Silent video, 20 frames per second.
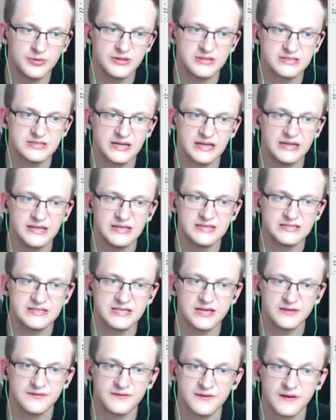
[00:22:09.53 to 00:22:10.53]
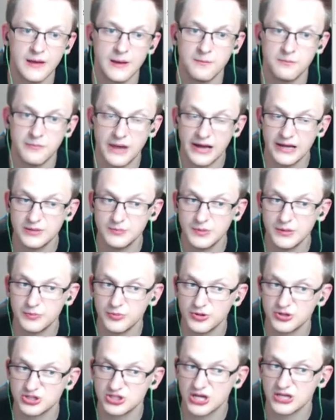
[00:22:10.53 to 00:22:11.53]
Khaleesiv might be a
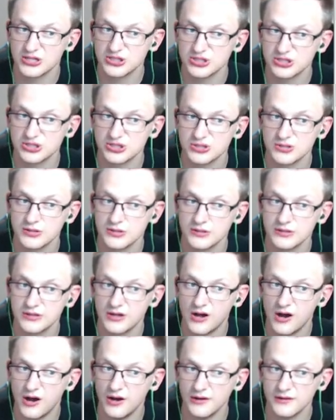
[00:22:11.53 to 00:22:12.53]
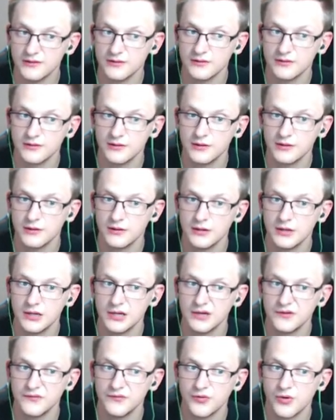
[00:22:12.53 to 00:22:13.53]
potential card
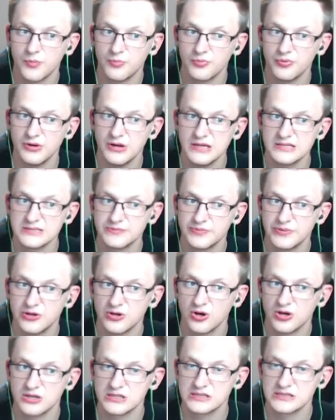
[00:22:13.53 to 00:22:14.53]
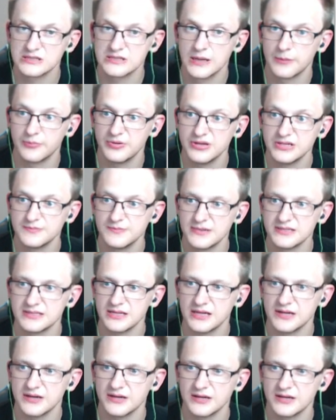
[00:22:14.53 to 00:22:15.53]
for Priest, because Priest plays
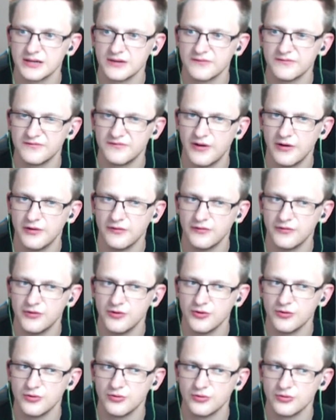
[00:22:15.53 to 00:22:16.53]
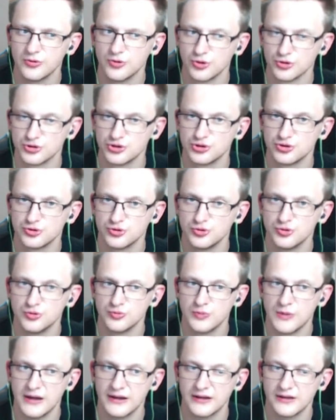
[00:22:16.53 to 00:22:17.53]
very few good two
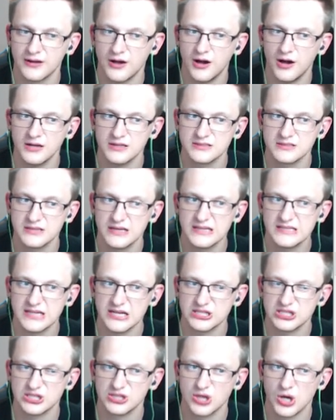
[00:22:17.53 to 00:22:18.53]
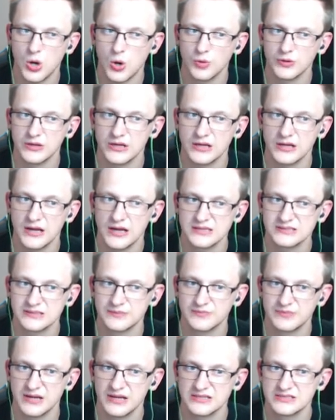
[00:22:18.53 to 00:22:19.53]
mana cards. It's actually the only class that
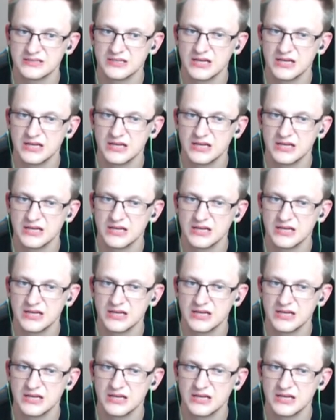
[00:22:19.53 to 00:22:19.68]
plays